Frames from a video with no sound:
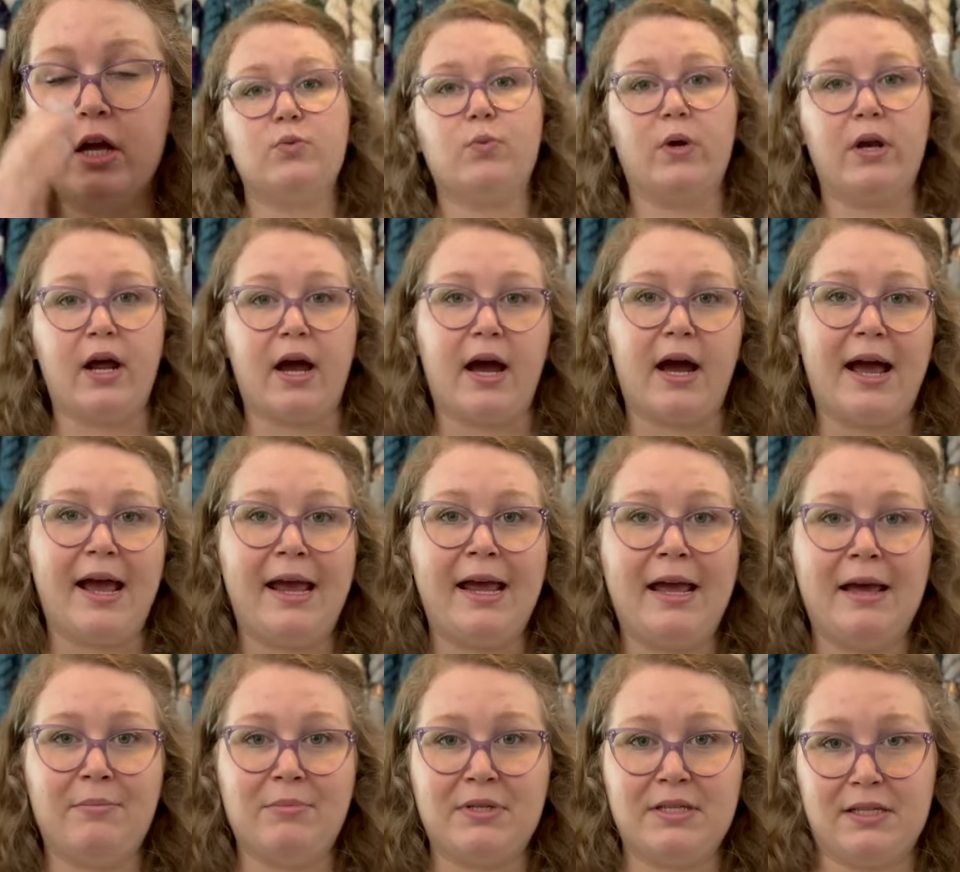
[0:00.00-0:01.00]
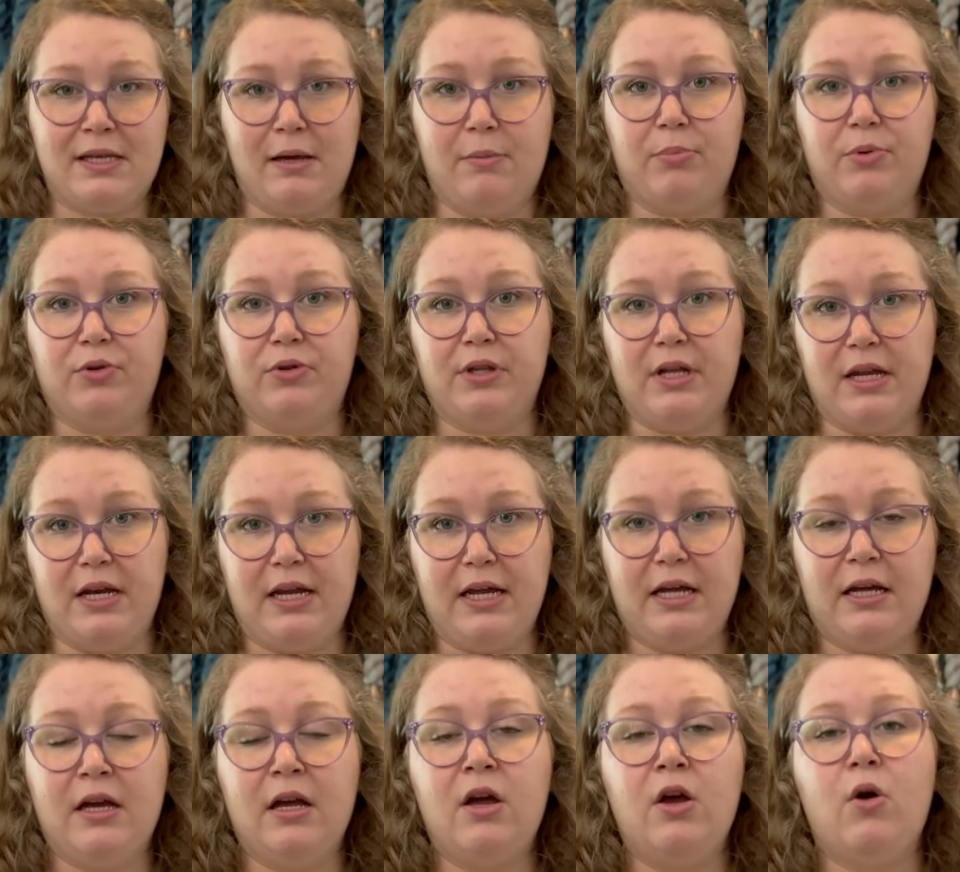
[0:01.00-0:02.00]
When I am sample
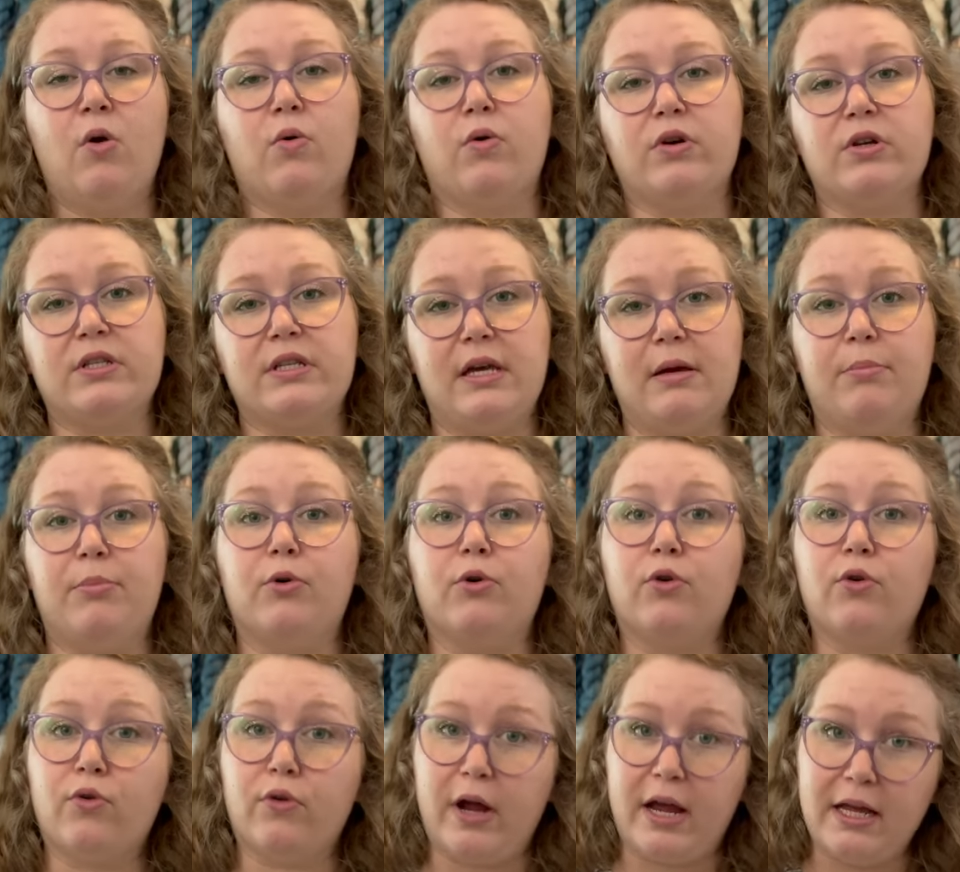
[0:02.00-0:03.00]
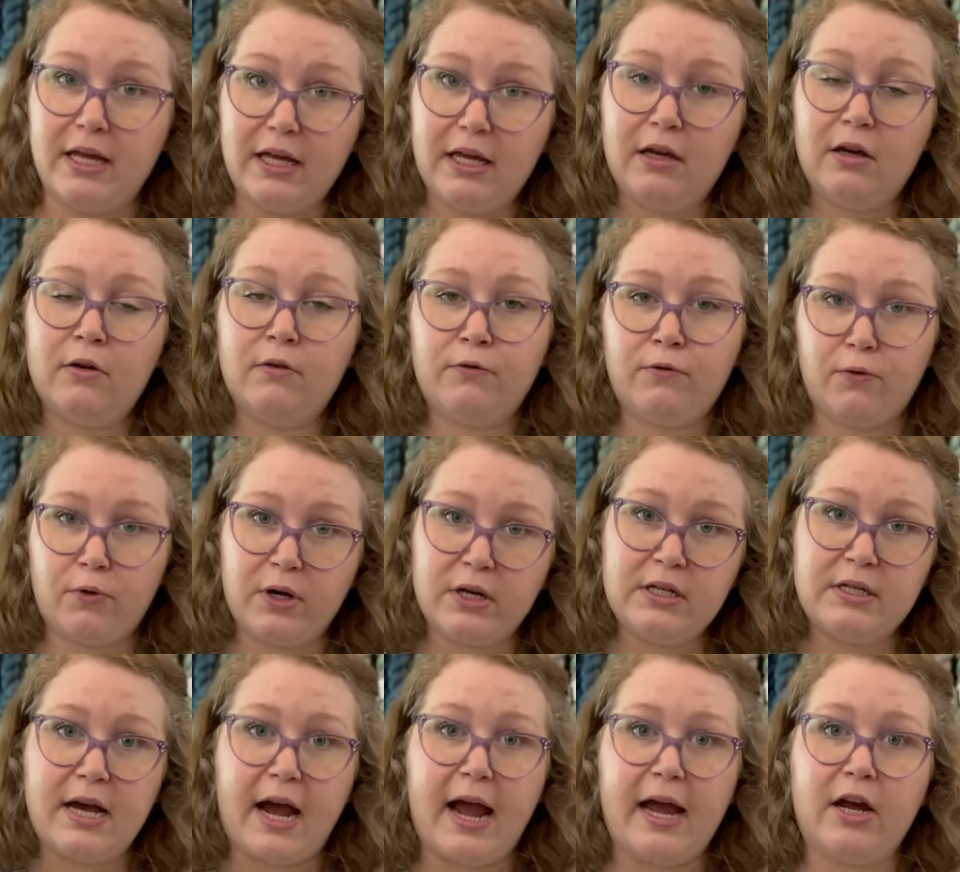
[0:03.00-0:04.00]
knitting or sample cranking for a
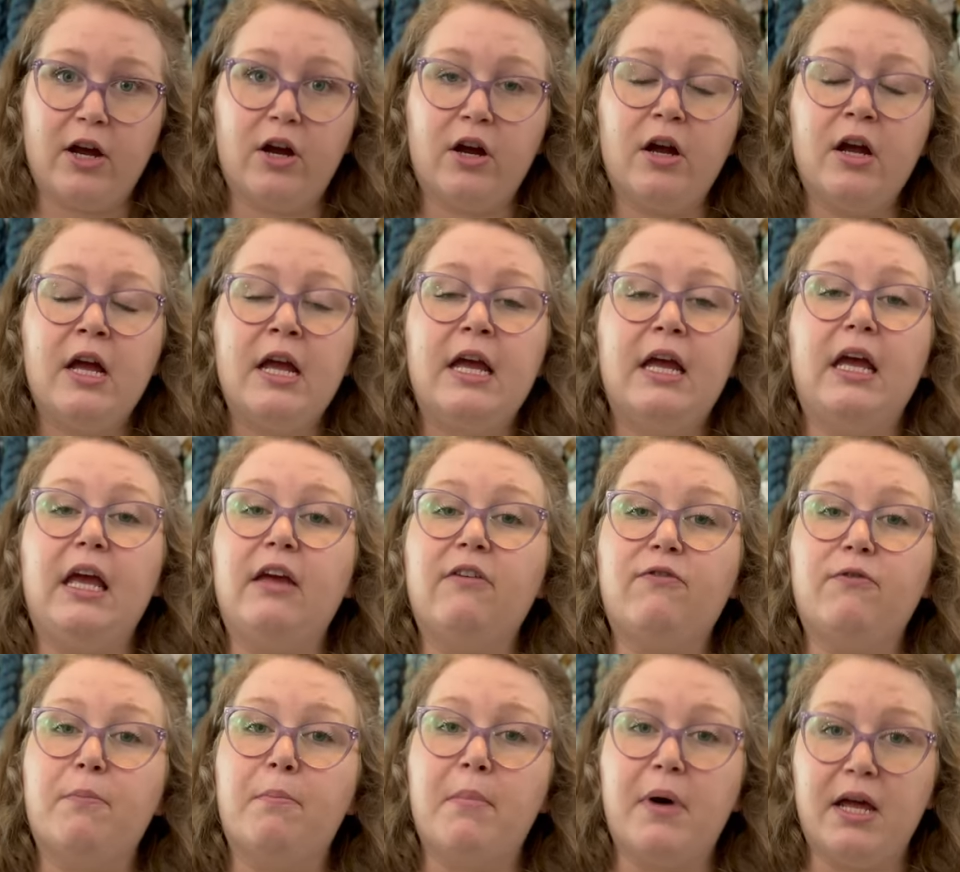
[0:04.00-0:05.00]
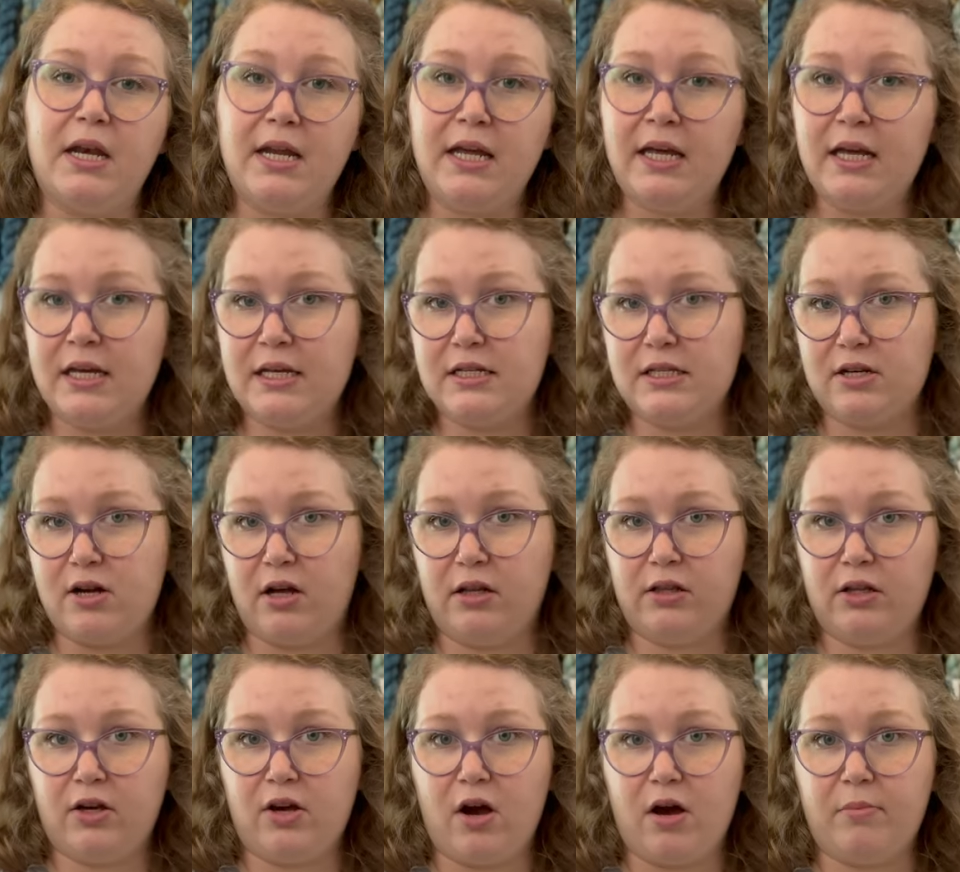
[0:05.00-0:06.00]
dyer, if money is not
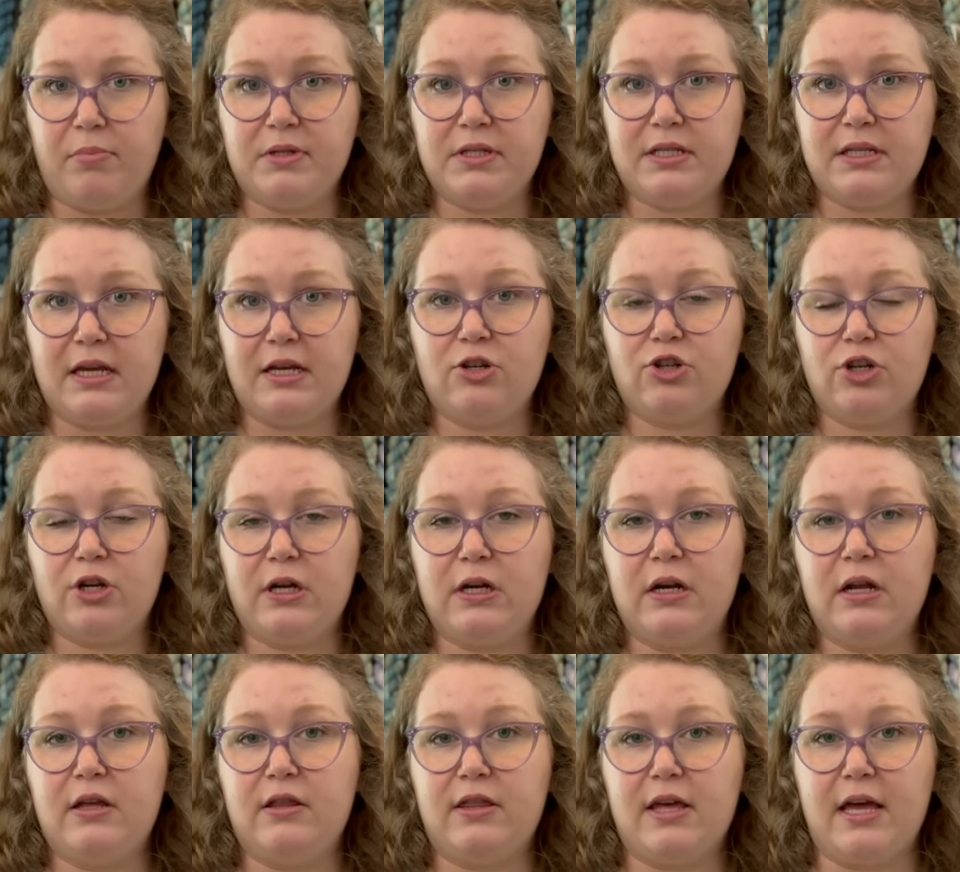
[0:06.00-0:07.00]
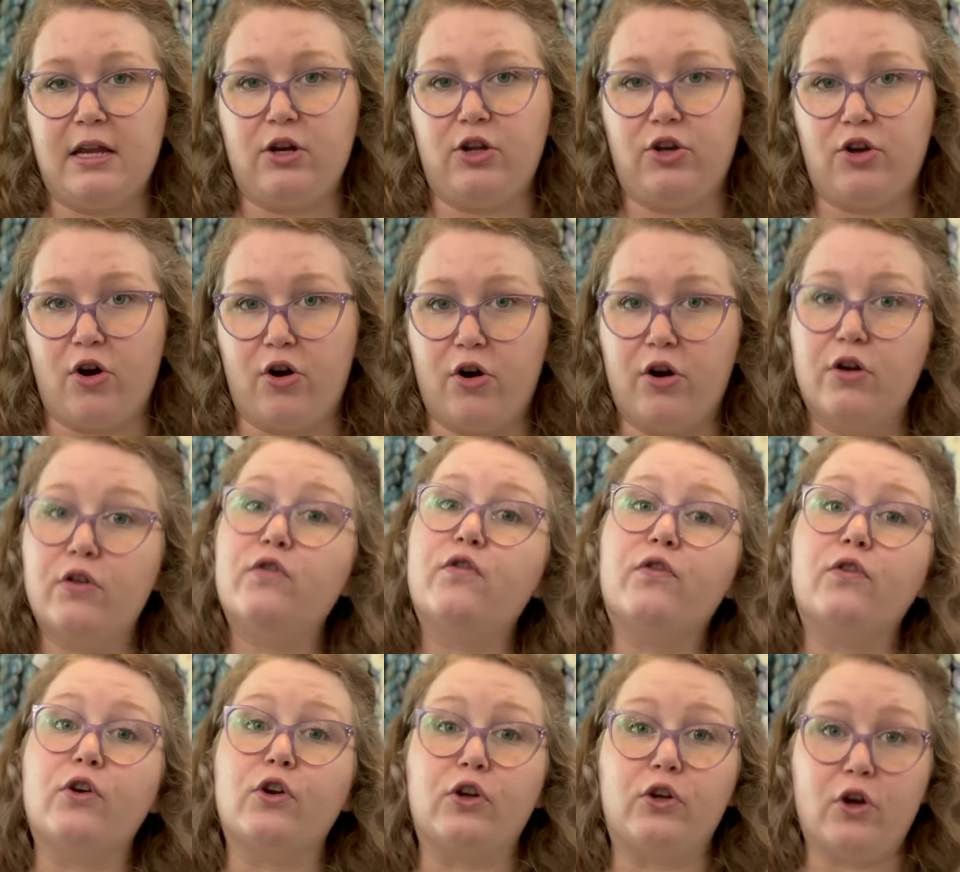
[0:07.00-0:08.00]
the compensation, then yarn
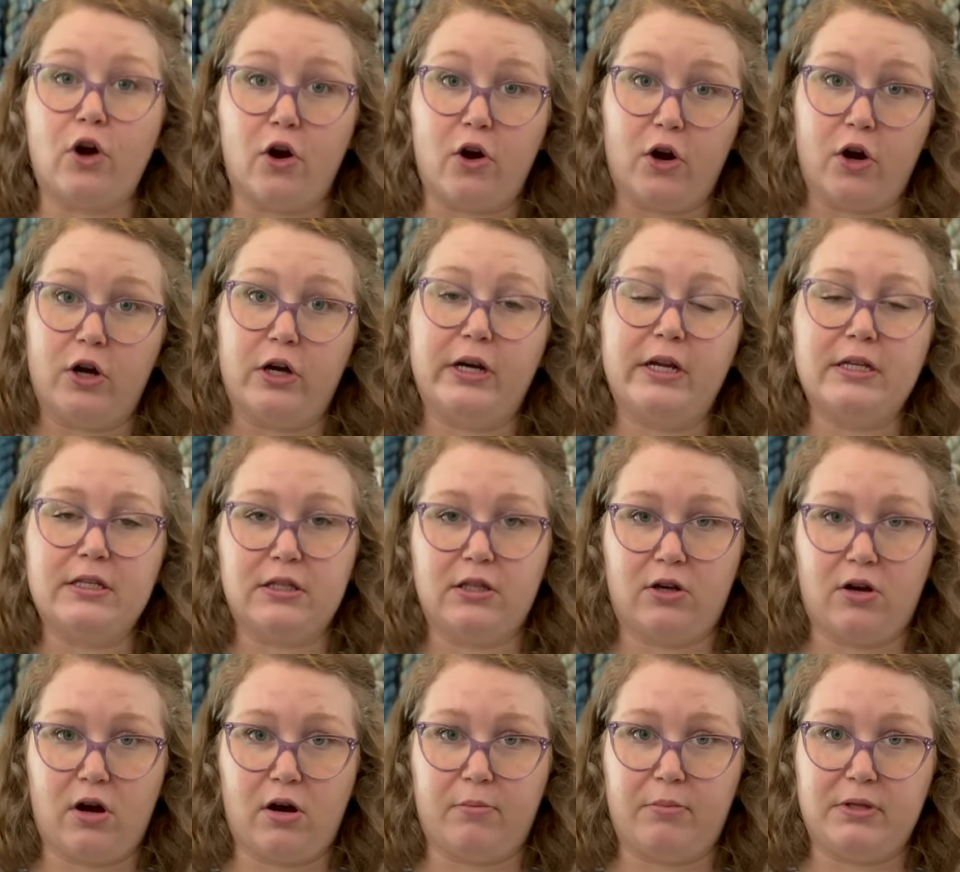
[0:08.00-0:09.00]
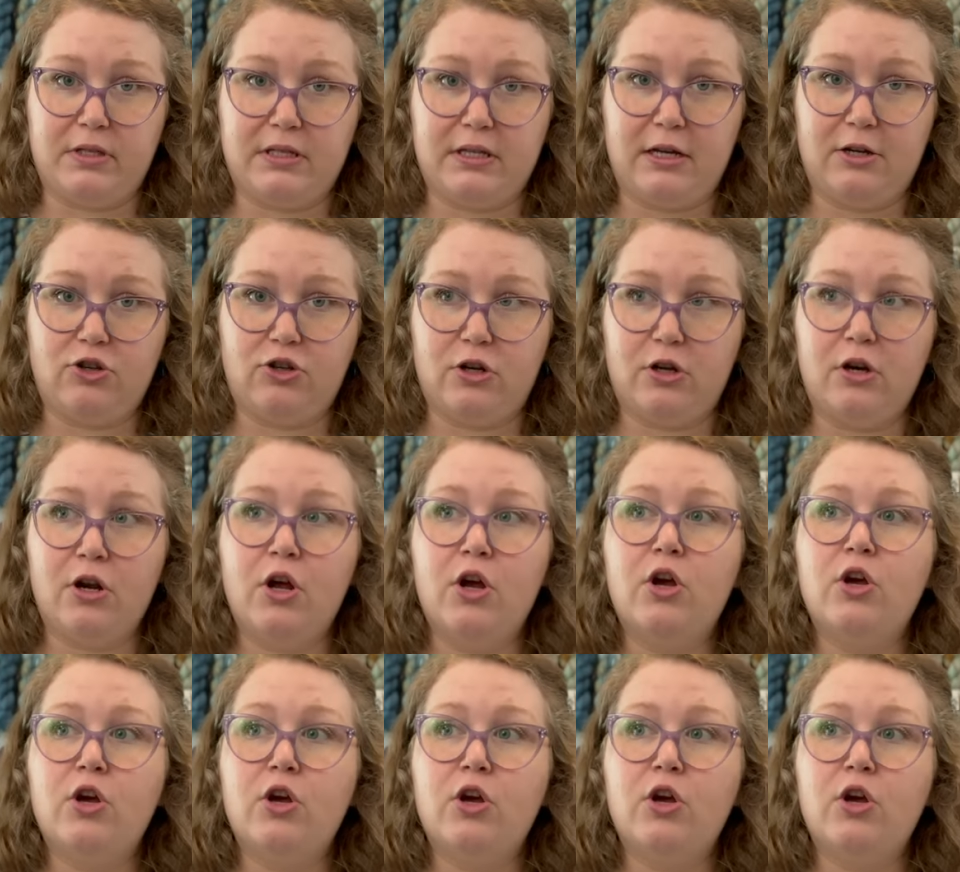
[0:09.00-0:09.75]
for yarn is the compensation.